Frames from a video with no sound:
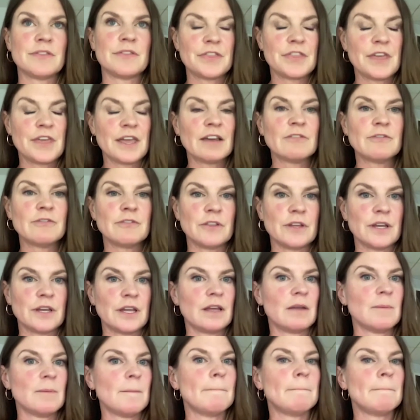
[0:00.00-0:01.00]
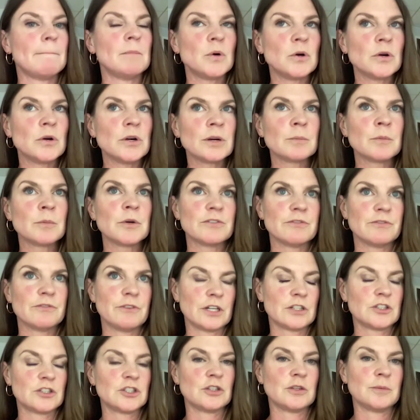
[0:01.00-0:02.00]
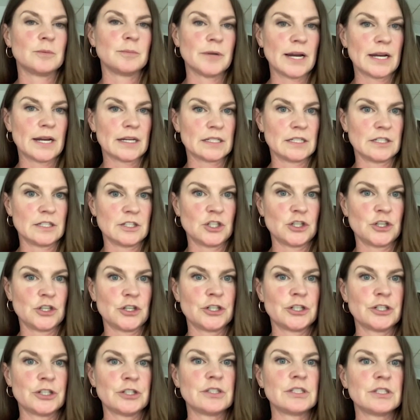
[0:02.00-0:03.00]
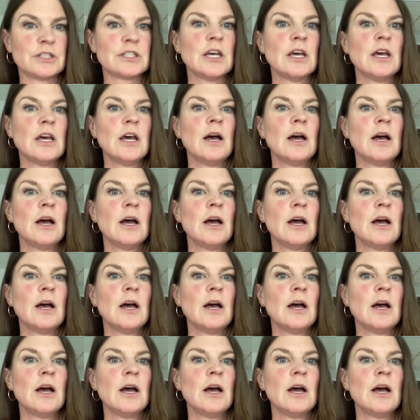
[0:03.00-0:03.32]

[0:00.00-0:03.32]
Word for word: thankfully more and more functional practitioners